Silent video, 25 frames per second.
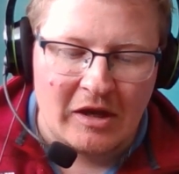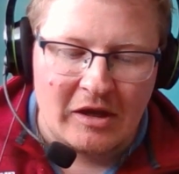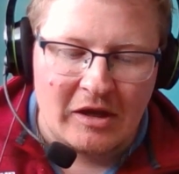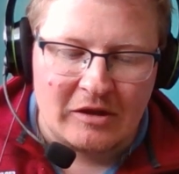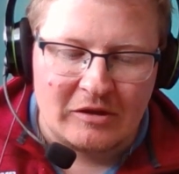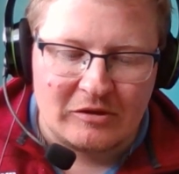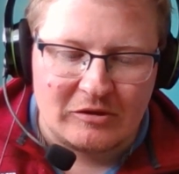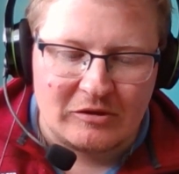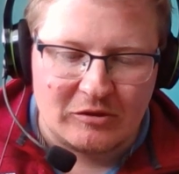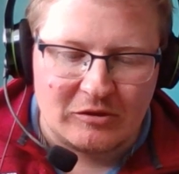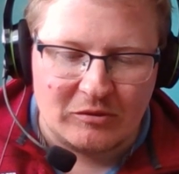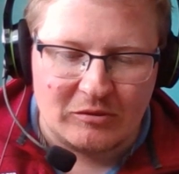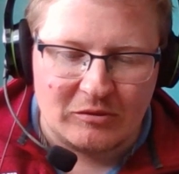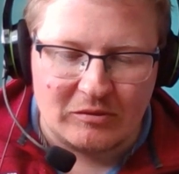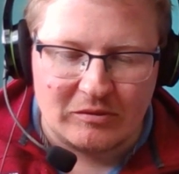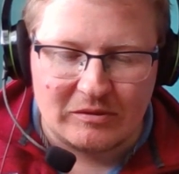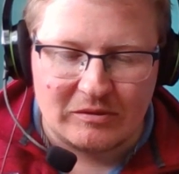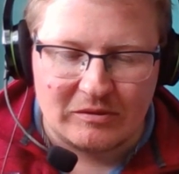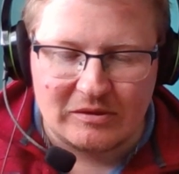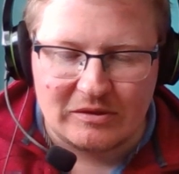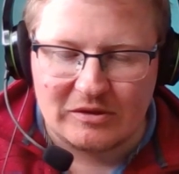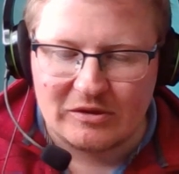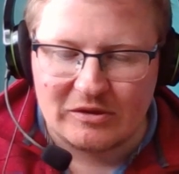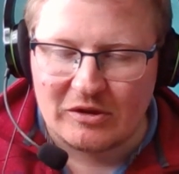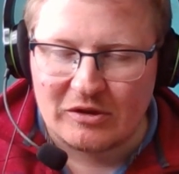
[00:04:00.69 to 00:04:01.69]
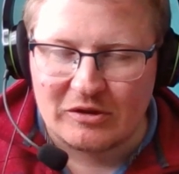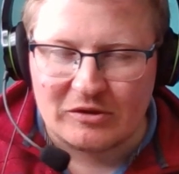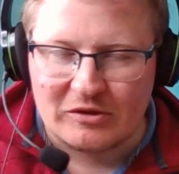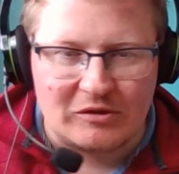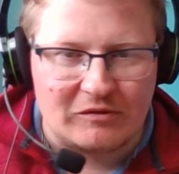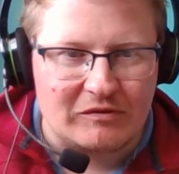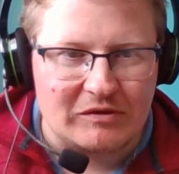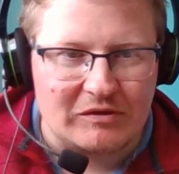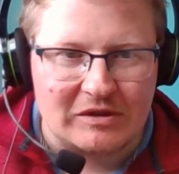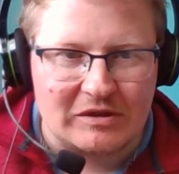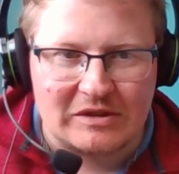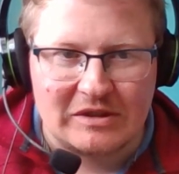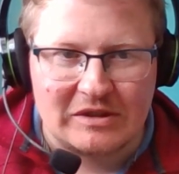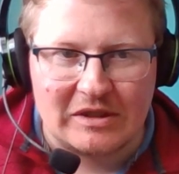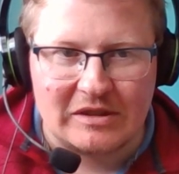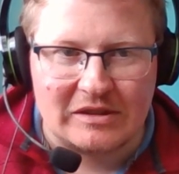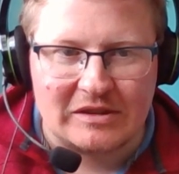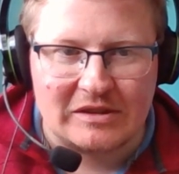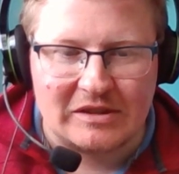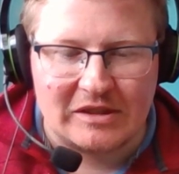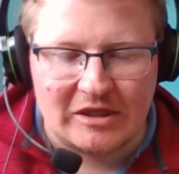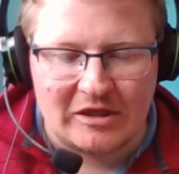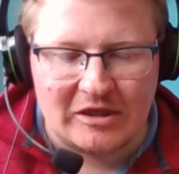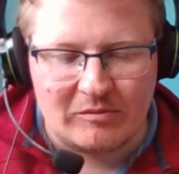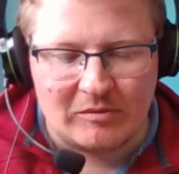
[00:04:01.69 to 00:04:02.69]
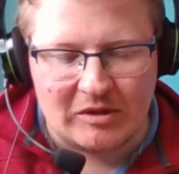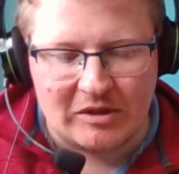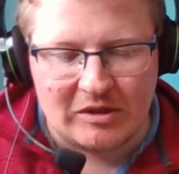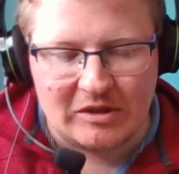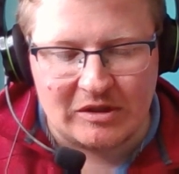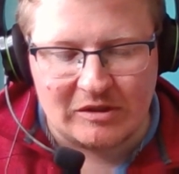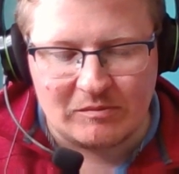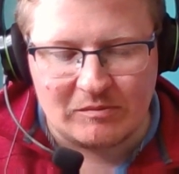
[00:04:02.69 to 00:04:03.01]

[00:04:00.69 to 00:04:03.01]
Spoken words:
So starts off with exactly the same. He's